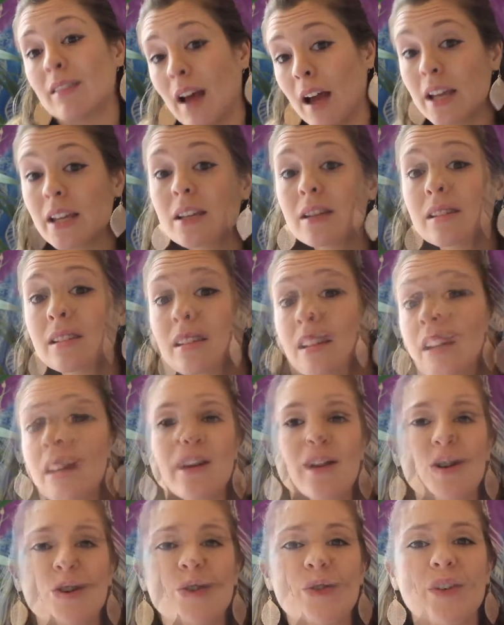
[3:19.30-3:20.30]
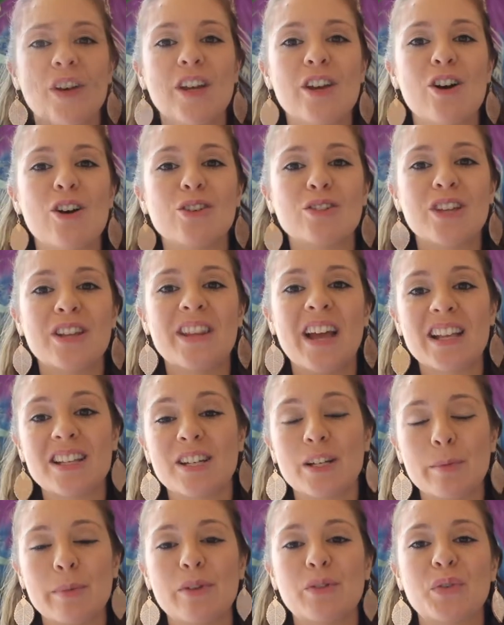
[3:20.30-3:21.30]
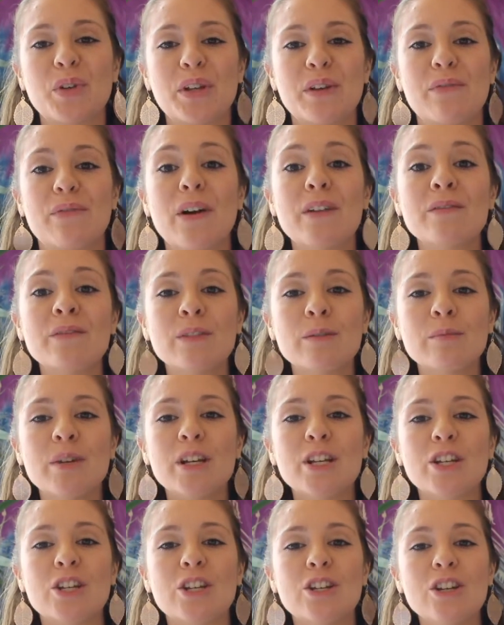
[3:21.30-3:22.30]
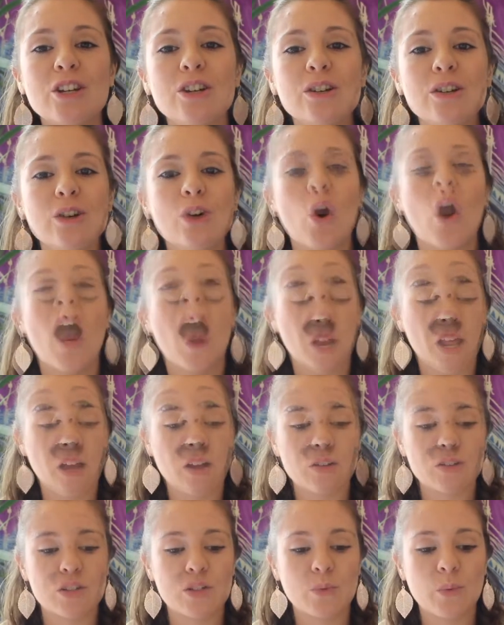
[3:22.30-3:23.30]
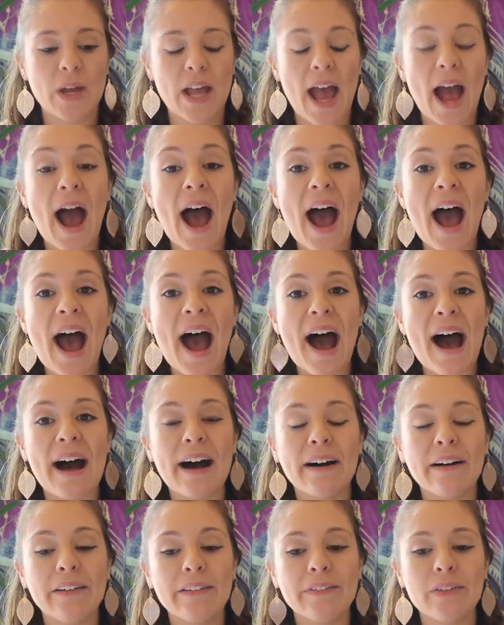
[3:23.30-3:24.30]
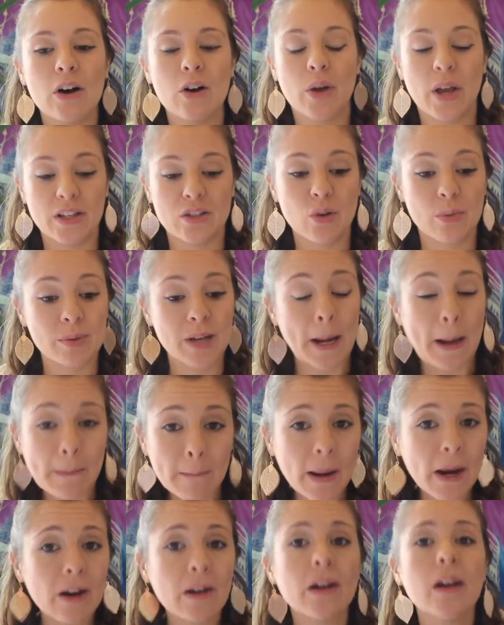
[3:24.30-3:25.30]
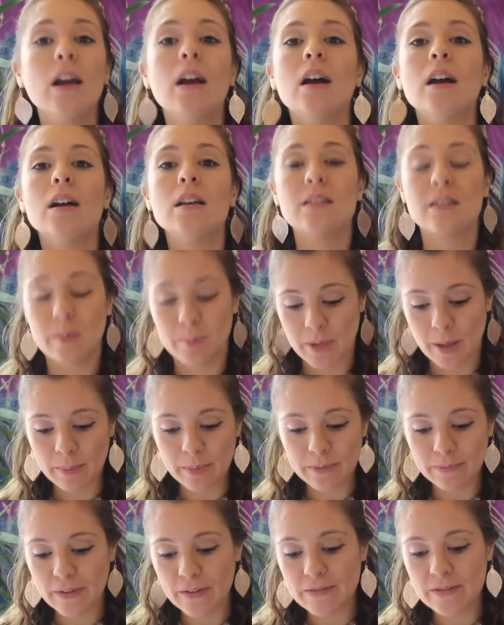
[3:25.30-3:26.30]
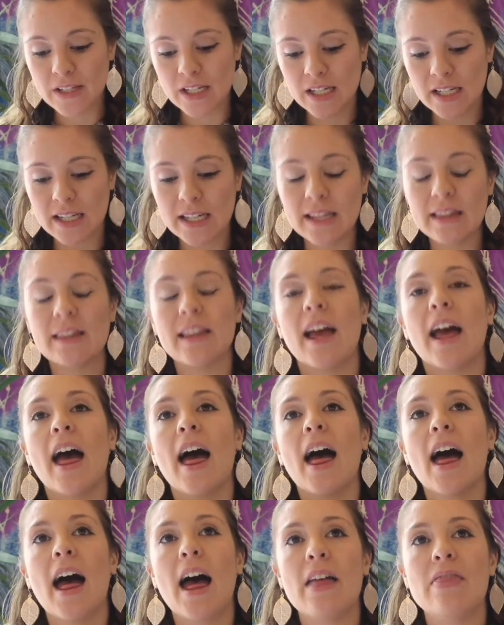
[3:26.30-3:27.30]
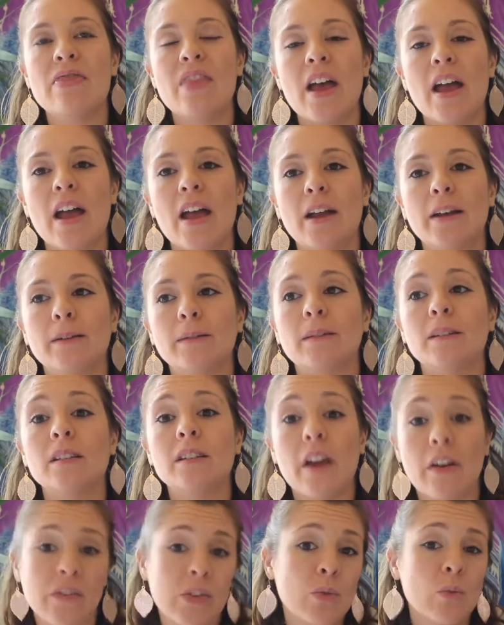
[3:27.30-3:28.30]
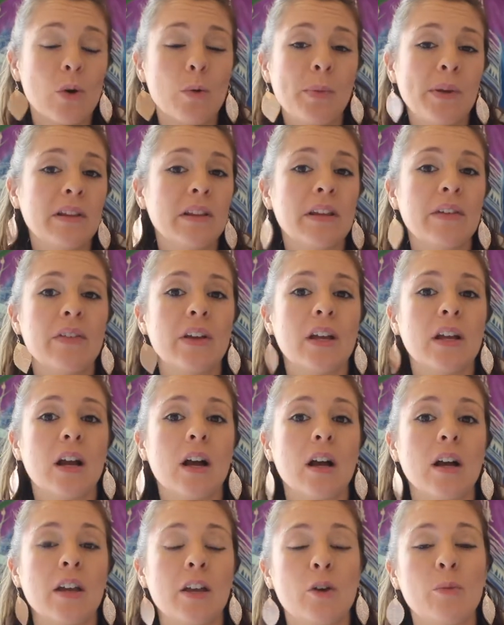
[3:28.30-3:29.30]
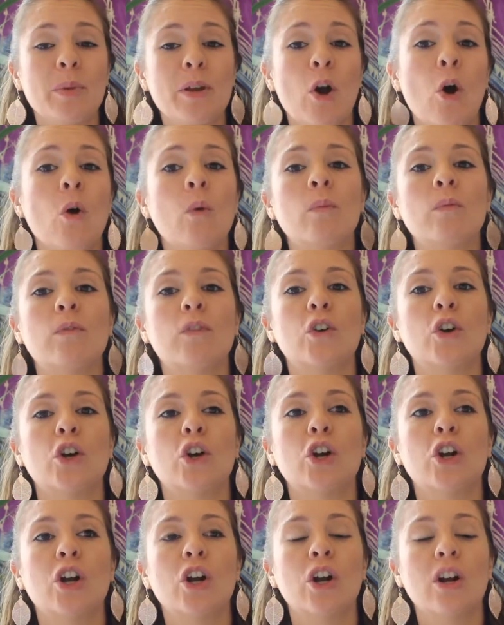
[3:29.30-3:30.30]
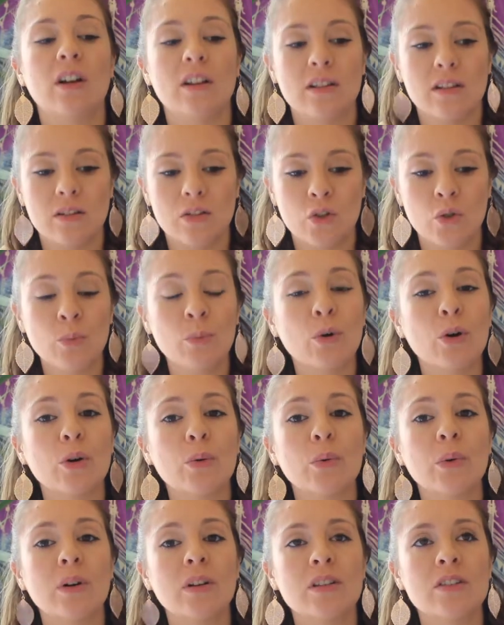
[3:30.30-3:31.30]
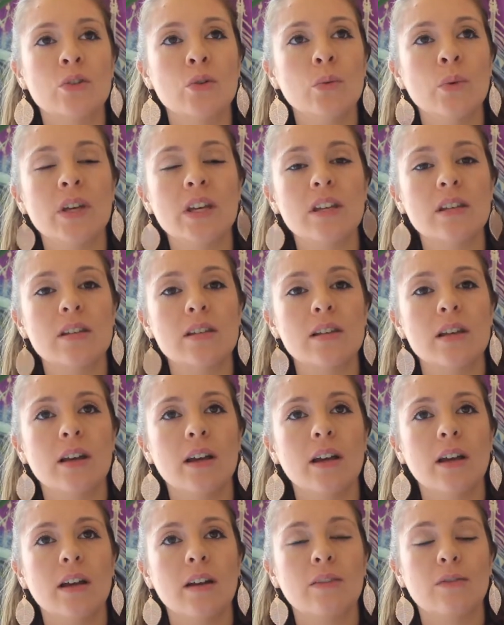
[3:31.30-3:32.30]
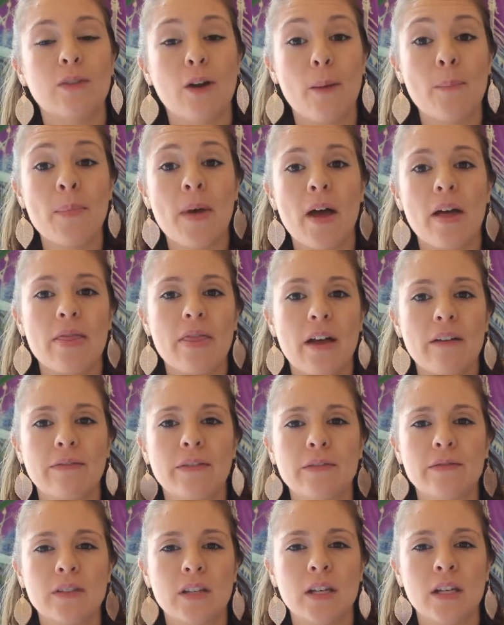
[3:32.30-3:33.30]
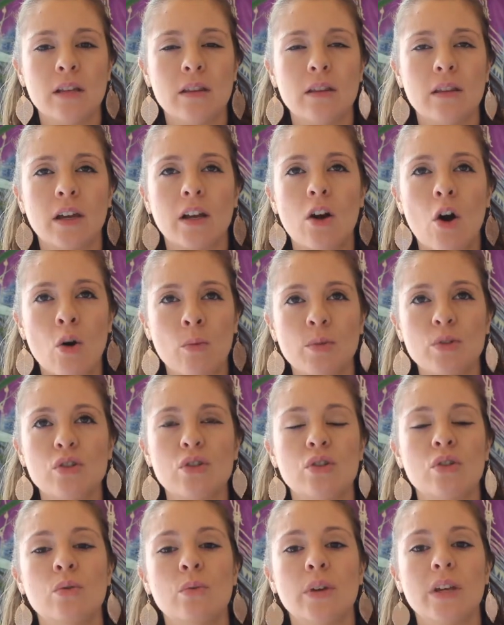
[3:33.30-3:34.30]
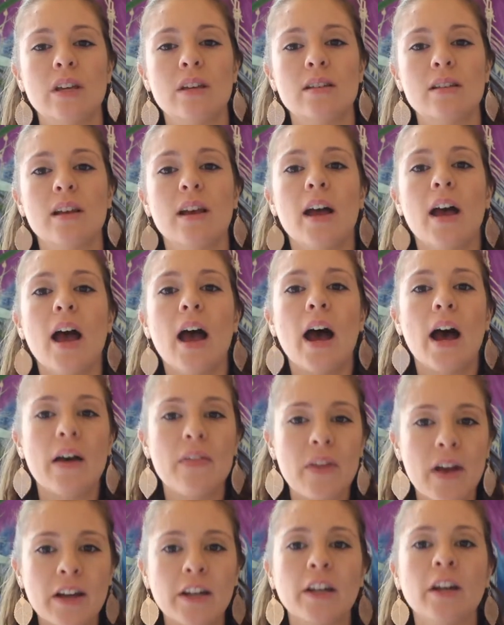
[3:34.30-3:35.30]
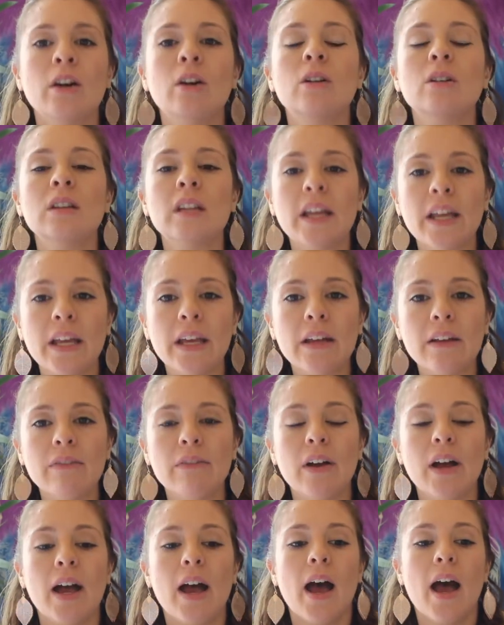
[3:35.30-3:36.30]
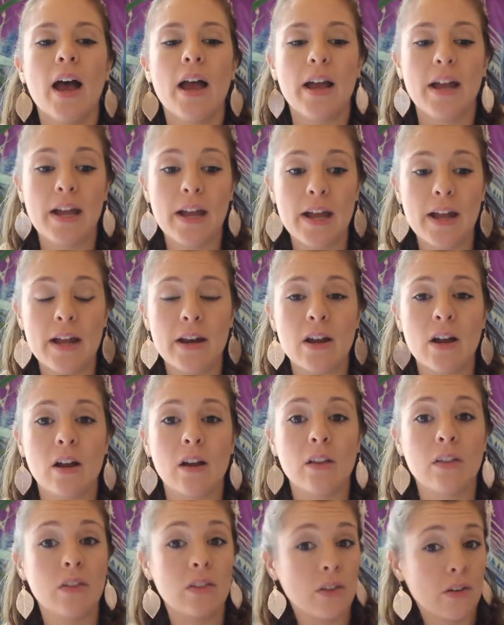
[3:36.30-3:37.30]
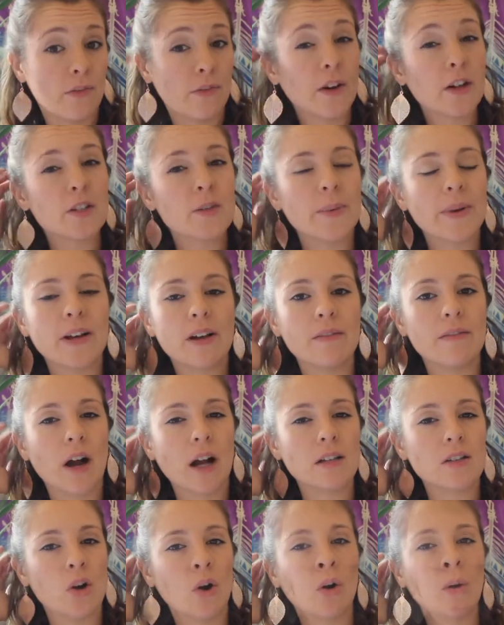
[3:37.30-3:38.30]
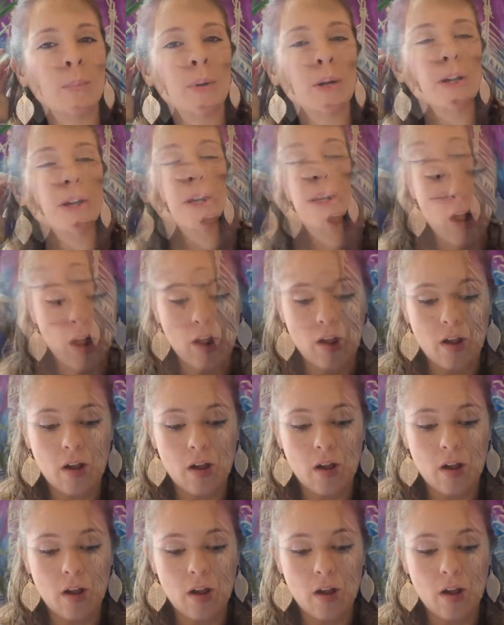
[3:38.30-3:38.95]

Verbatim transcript: nice. I'll be doing those videos, and that's gonna be really fun for me to do. What else we have? Okay, so I'm getting married September 15th, and then Devan will be leaving. He'll be home for two weeks from that 15th, like almost 2 weeks, and then he'll leave in the first week of October.